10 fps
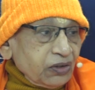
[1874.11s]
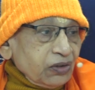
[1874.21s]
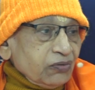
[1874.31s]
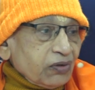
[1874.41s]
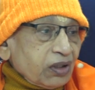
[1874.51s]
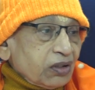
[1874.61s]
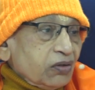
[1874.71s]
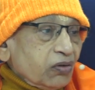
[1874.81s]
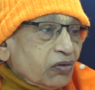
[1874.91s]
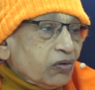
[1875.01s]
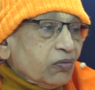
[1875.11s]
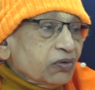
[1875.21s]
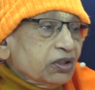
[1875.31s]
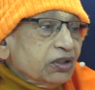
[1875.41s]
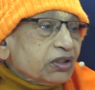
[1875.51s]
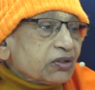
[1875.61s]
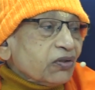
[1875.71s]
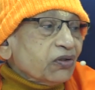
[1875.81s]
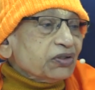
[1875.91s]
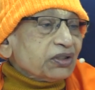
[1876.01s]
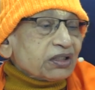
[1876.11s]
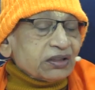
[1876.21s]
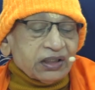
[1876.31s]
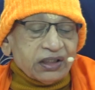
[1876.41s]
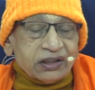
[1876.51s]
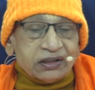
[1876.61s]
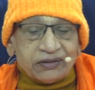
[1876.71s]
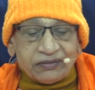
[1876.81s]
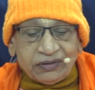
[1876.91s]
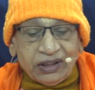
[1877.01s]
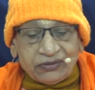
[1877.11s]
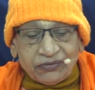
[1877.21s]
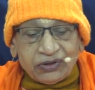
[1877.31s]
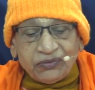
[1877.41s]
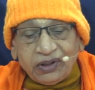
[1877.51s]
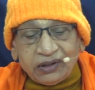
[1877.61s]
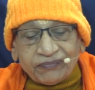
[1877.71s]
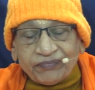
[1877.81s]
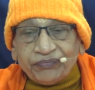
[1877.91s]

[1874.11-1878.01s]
You are homogeneous consciousness. That's what you are.